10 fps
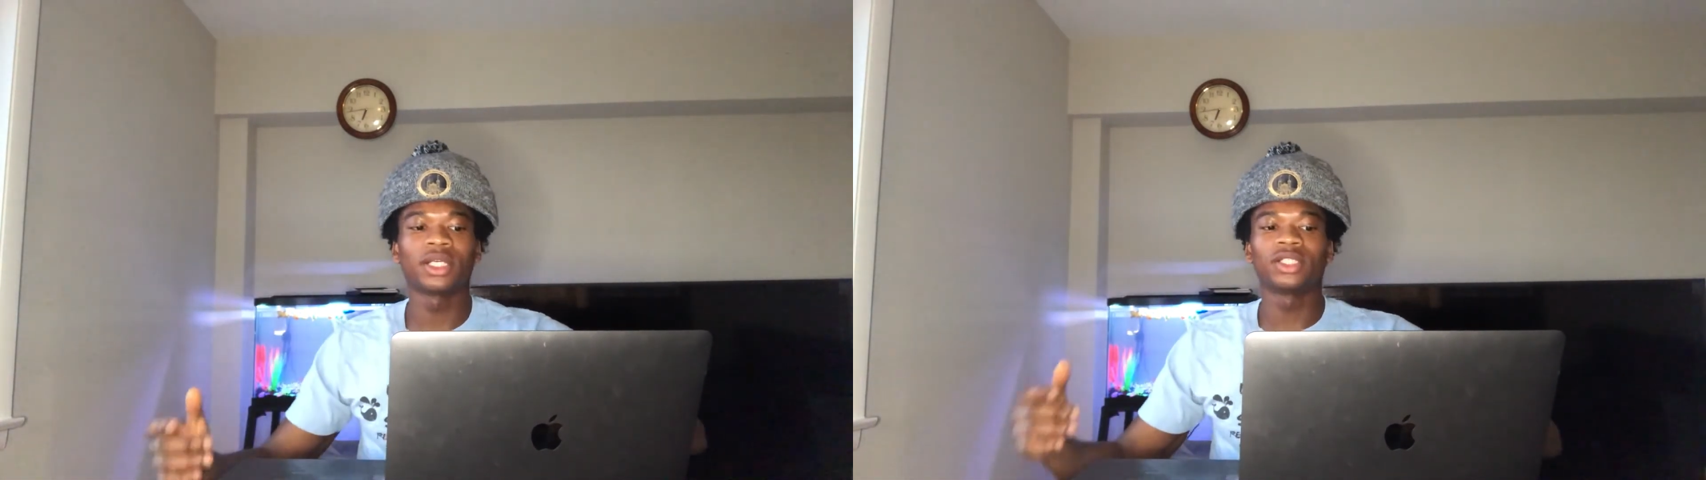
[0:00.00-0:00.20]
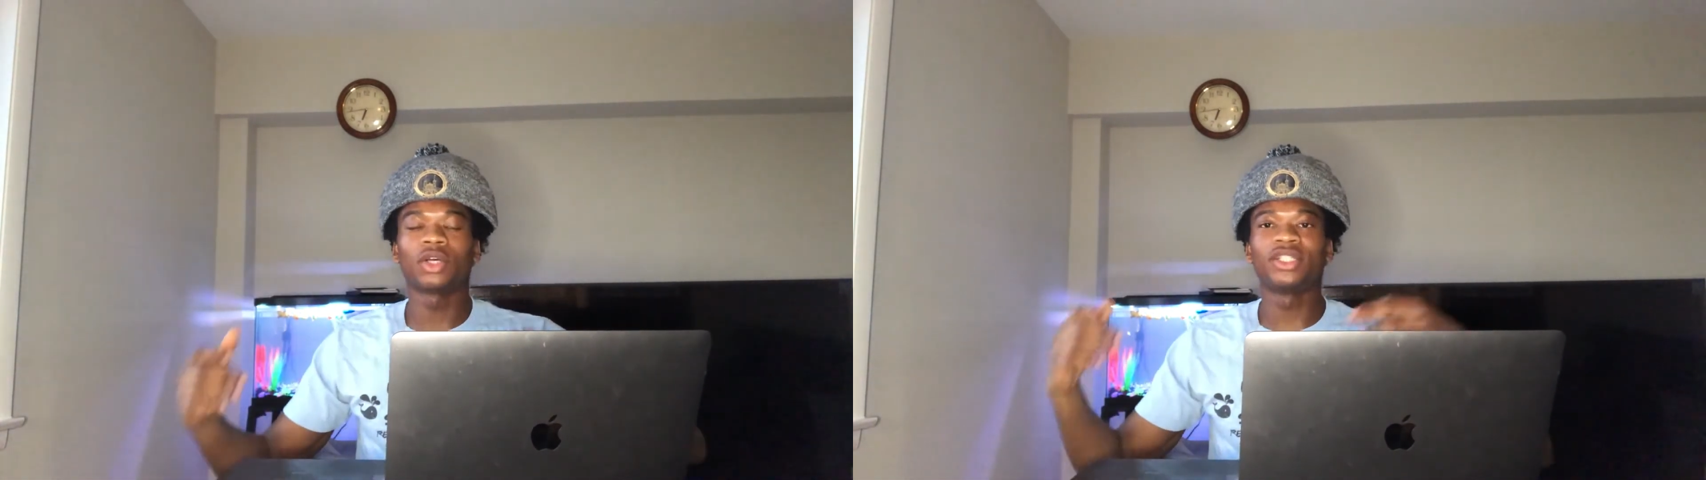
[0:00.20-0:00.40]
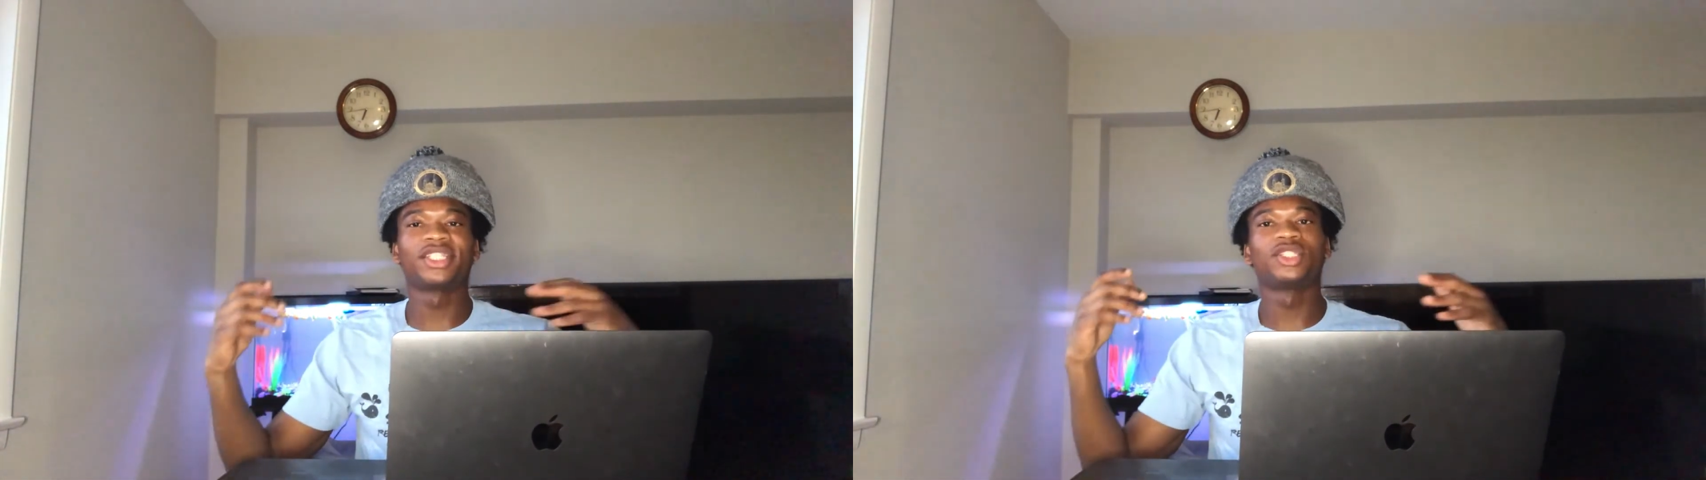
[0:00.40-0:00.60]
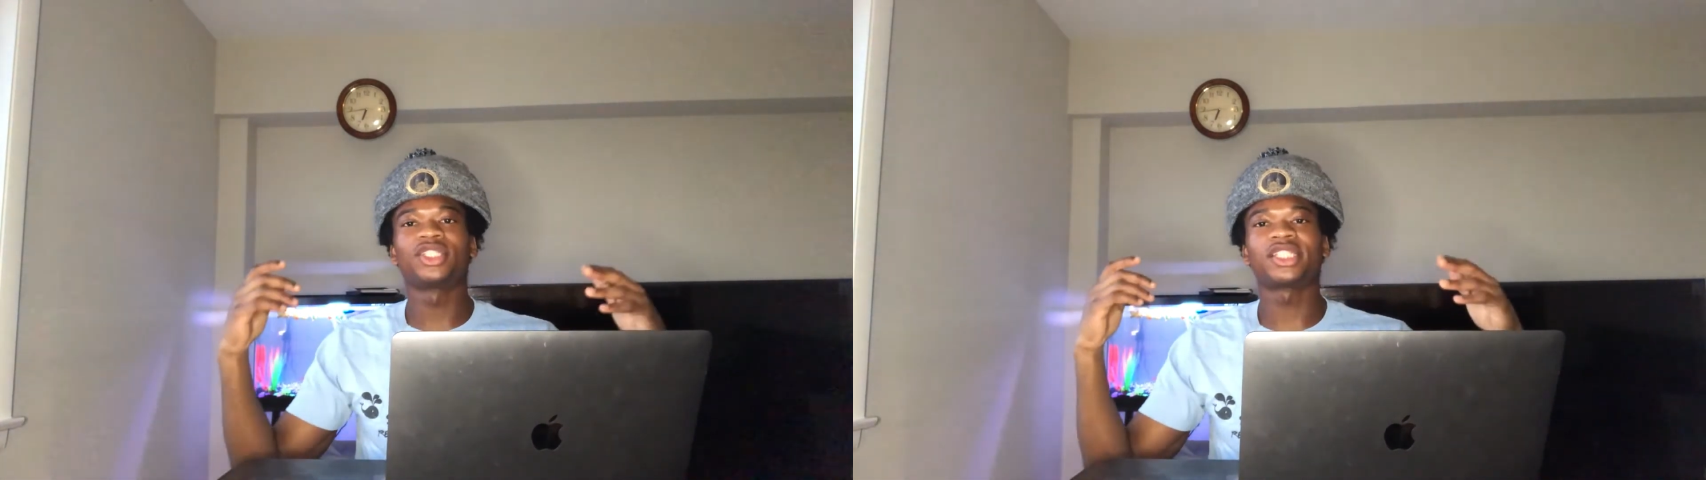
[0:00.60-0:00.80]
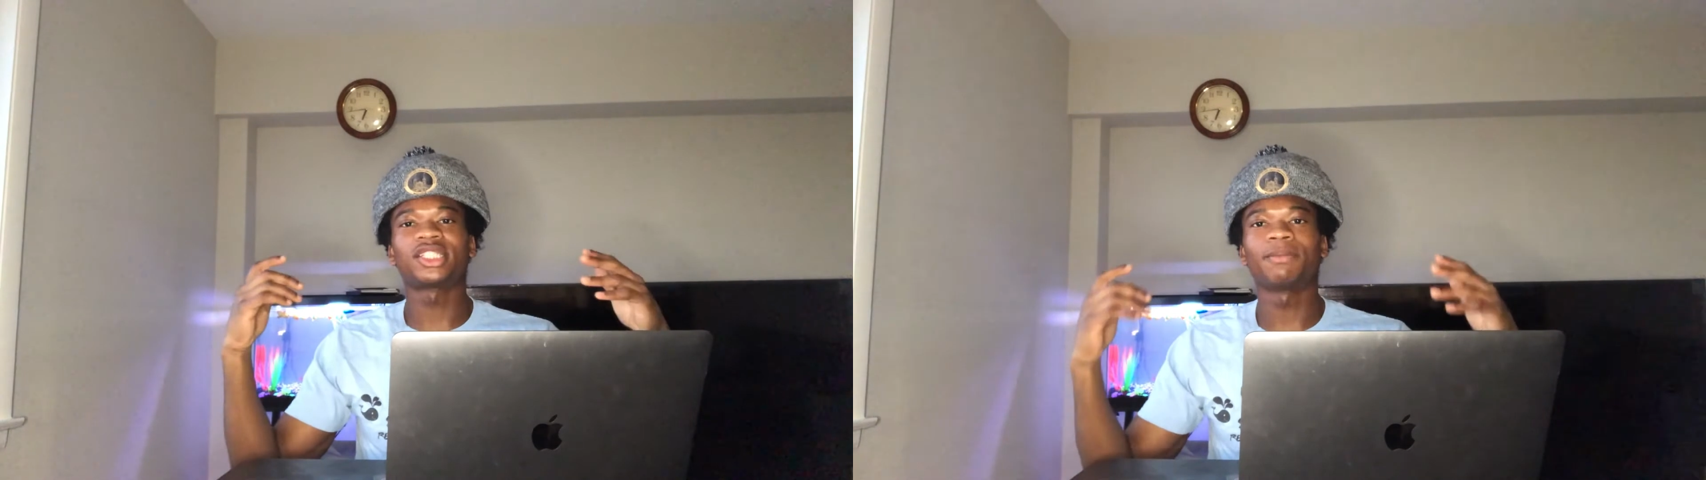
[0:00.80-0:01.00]
So this is
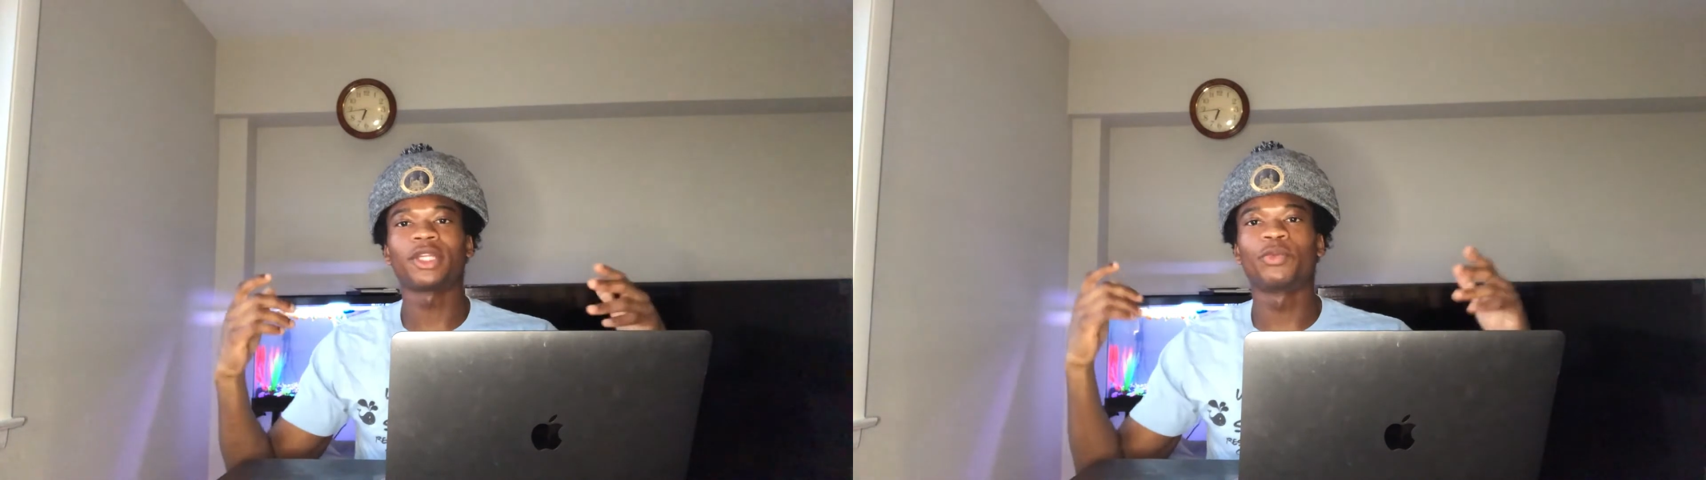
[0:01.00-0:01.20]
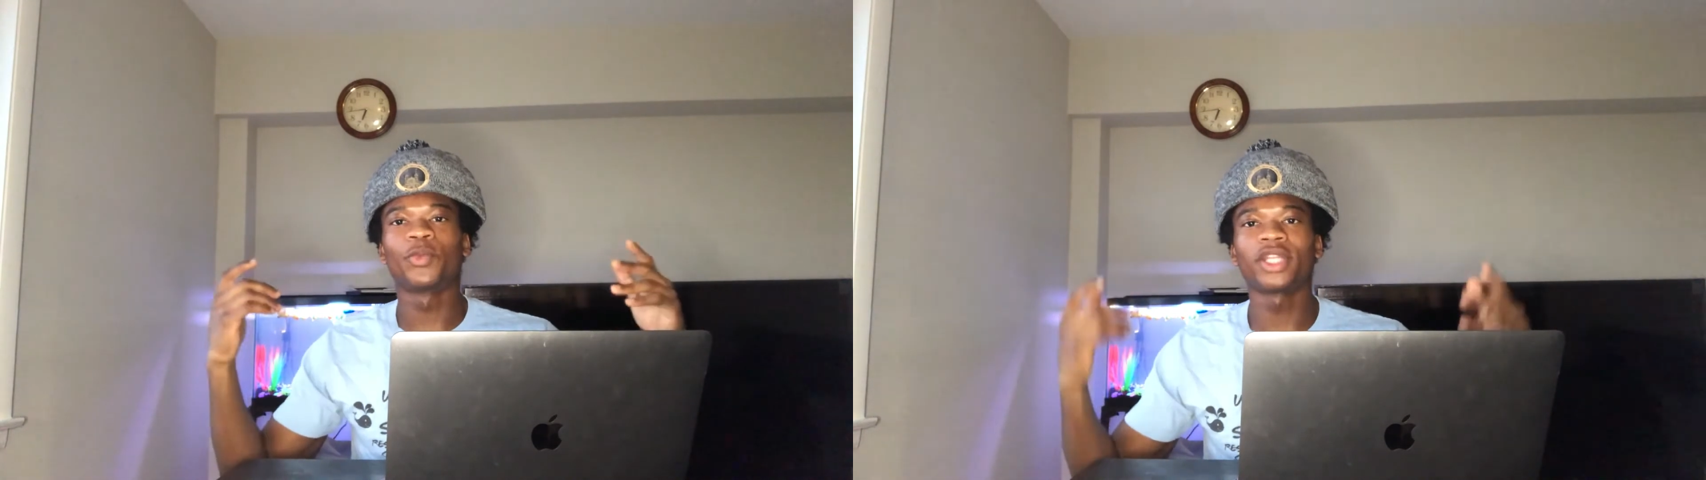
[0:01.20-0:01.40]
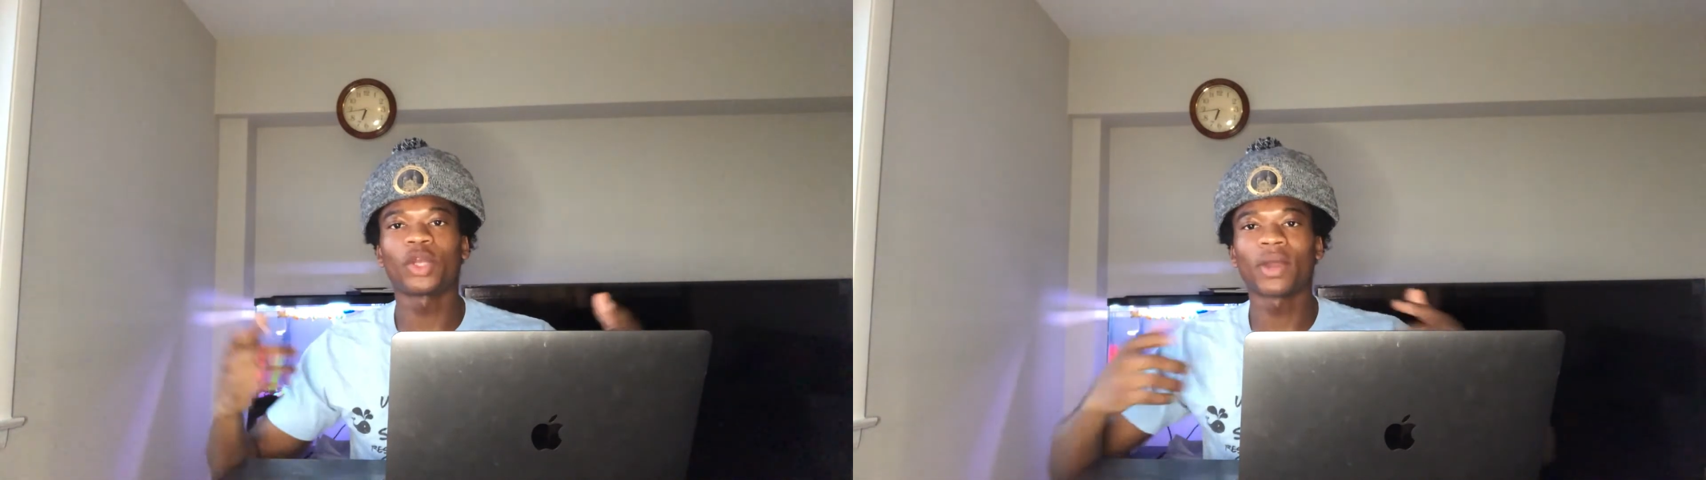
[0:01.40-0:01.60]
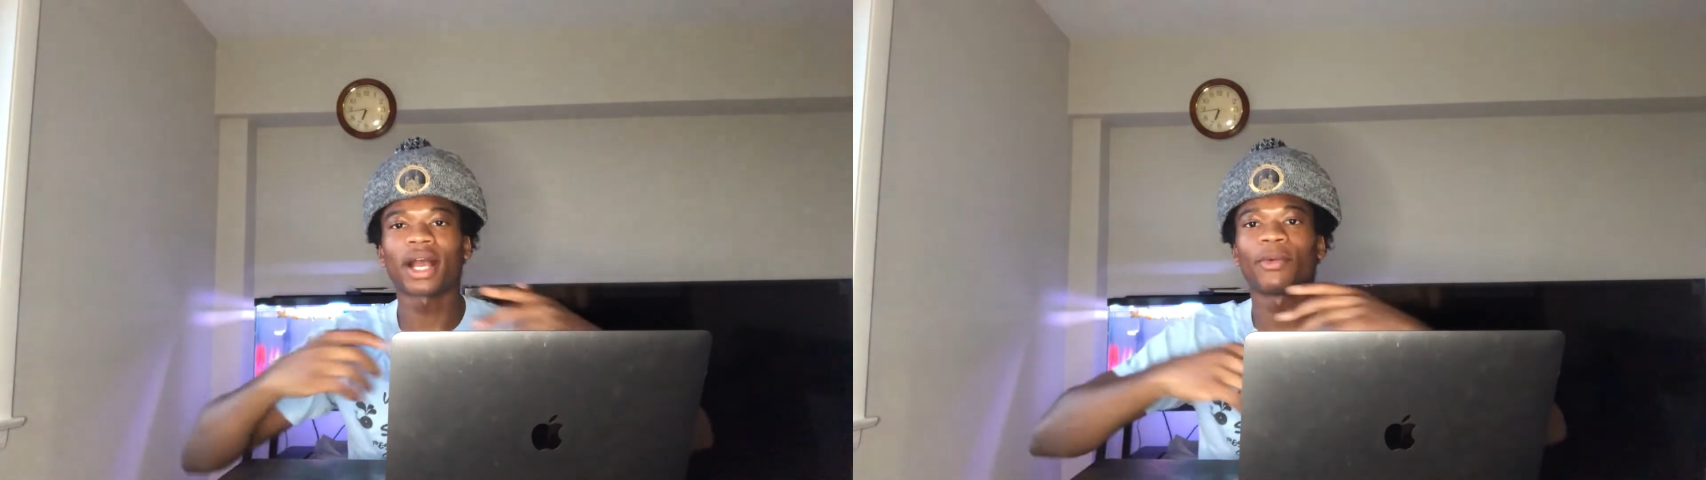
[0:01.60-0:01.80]
just something really quick